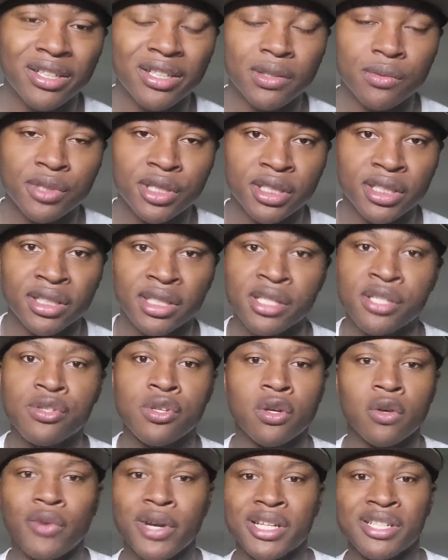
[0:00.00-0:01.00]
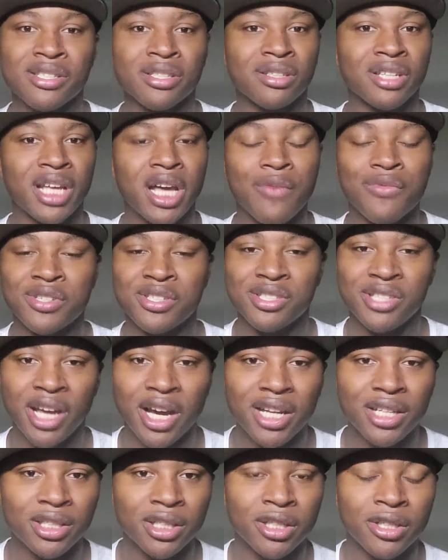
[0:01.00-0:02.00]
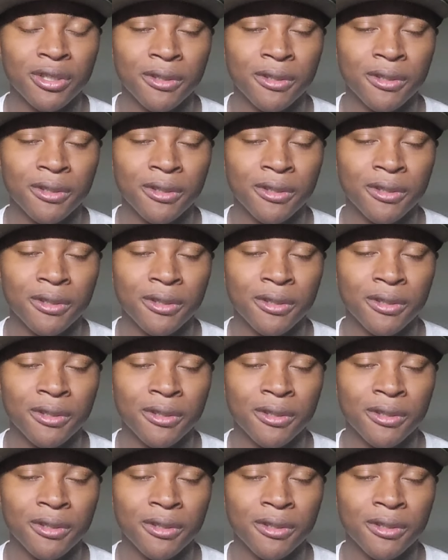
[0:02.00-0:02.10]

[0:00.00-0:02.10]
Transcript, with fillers: I'm saying this generation of love is done.